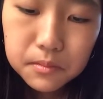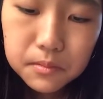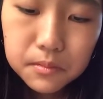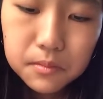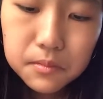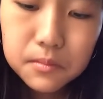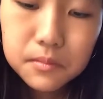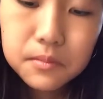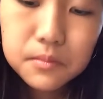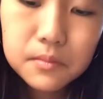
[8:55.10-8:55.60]

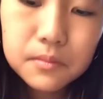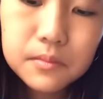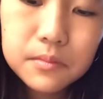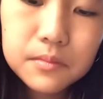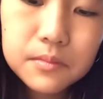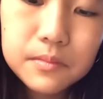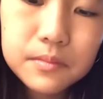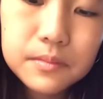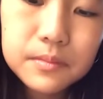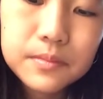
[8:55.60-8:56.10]

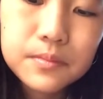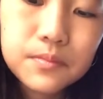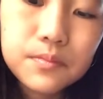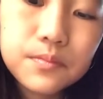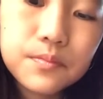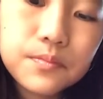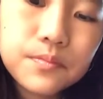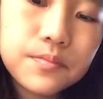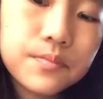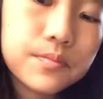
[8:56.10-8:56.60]

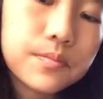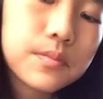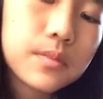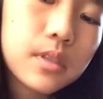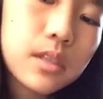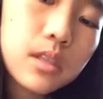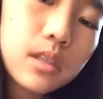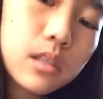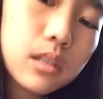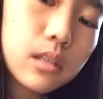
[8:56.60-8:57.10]

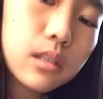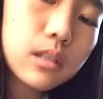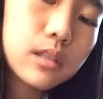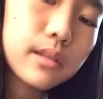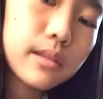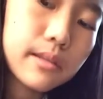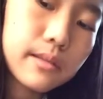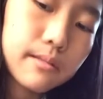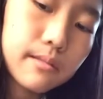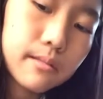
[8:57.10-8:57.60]

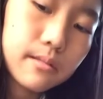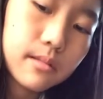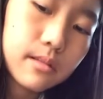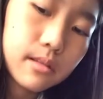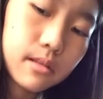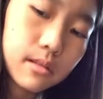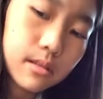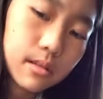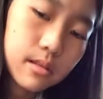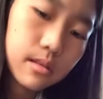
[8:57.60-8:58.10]

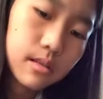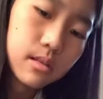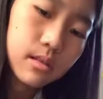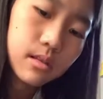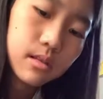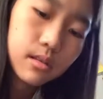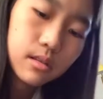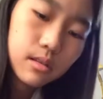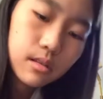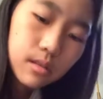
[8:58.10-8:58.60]

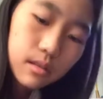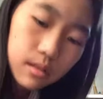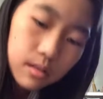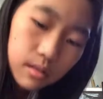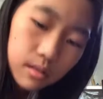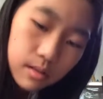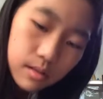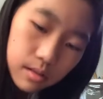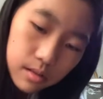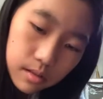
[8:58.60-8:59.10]

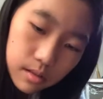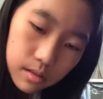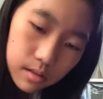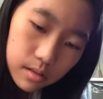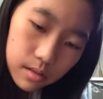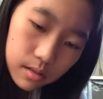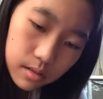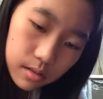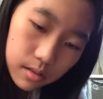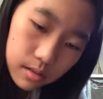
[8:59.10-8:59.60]

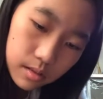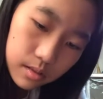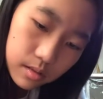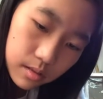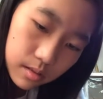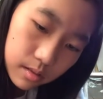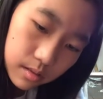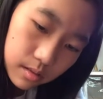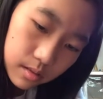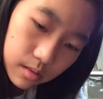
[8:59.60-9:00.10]

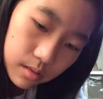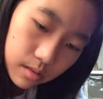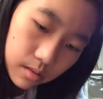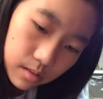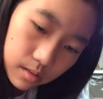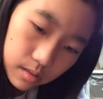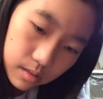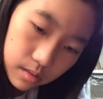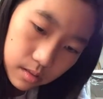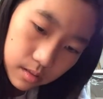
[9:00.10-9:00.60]

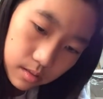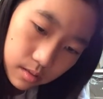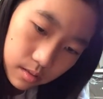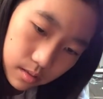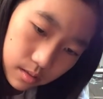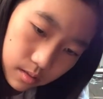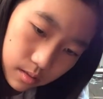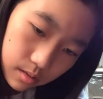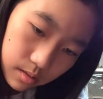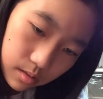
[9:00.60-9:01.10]

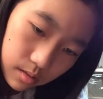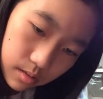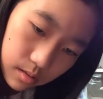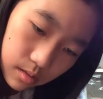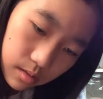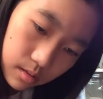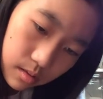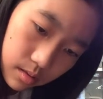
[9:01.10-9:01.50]
(no one is talking)